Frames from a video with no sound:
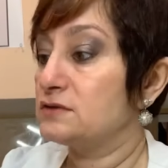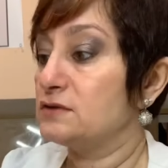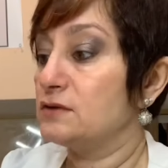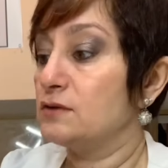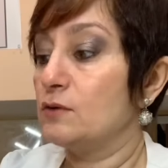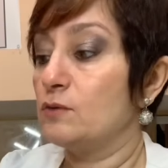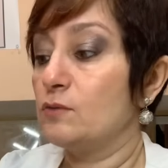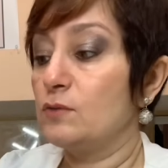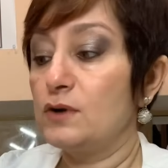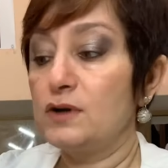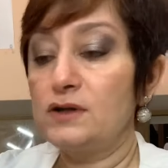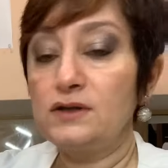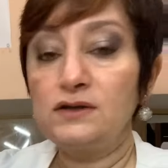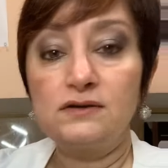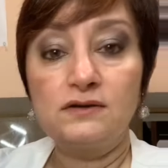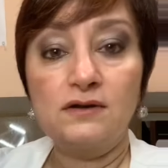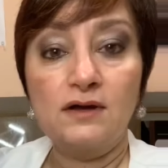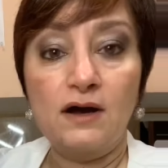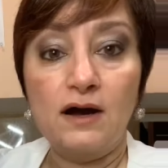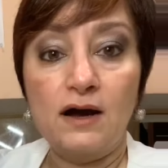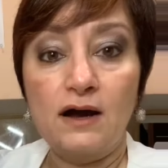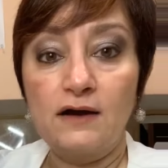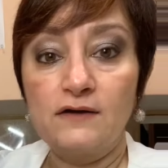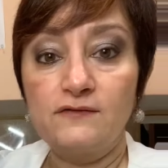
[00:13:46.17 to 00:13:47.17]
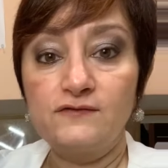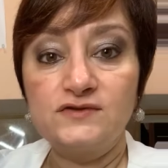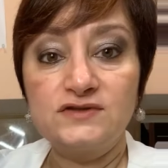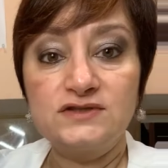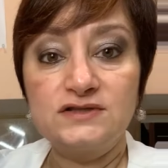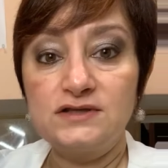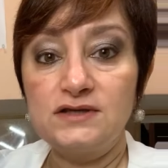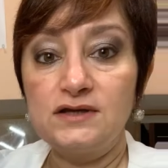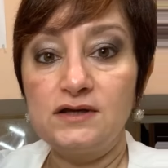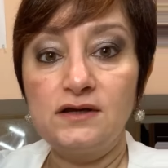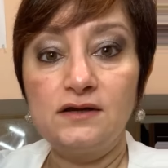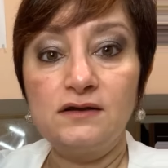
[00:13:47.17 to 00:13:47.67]
You know what, I've
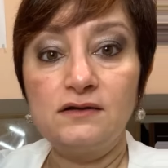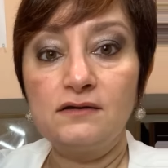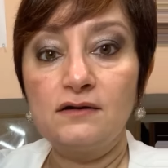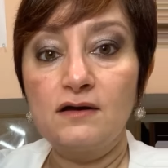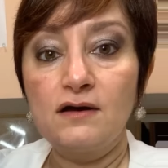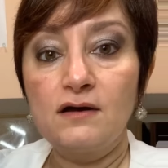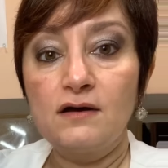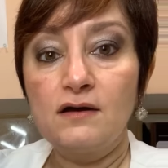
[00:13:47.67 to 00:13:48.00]
seen